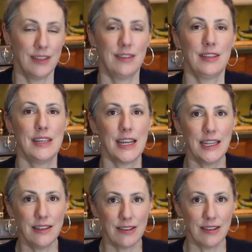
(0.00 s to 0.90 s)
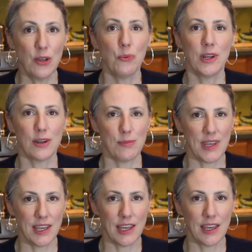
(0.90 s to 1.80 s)
Tonight we are
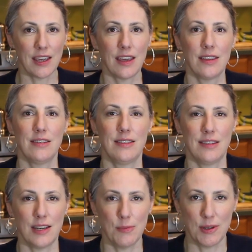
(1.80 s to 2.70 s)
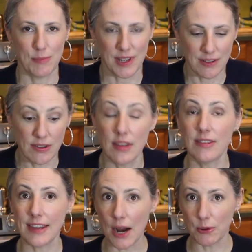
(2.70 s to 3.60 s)
making cinnamon buns,
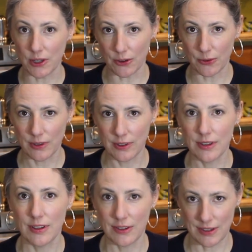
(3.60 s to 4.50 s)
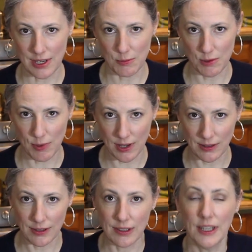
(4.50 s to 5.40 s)
sourdough cinnamon
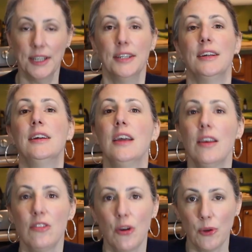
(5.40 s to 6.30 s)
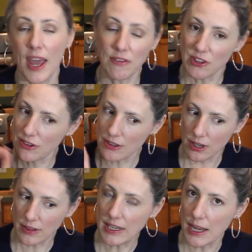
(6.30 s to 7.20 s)
buns. So you have to
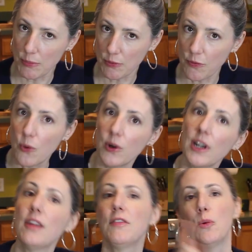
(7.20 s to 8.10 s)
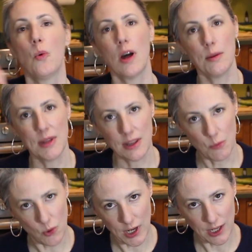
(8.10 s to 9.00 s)
start the night before if you want them in the
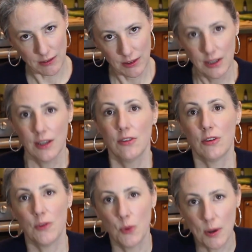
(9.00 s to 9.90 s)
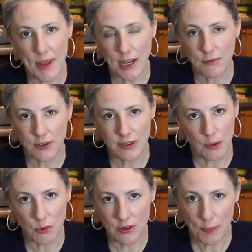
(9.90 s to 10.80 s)
morning. So if you want to make them for
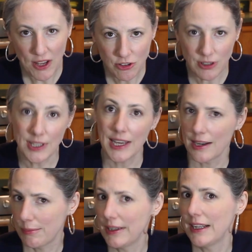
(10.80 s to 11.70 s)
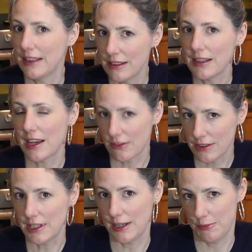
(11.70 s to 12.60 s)
someone special, you got to plan this
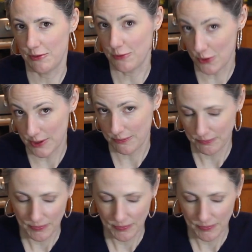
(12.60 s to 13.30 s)
out the night before.